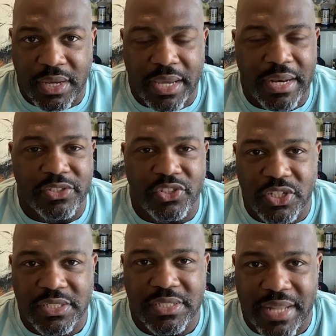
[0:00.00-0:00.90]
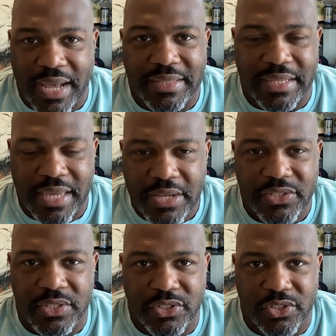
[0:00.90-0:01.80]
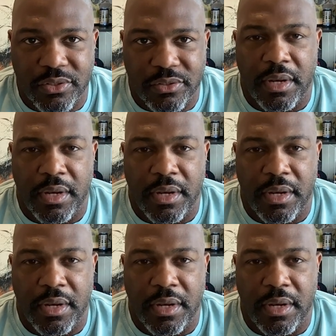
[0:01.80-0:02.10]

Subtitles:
And that's just not the case this year.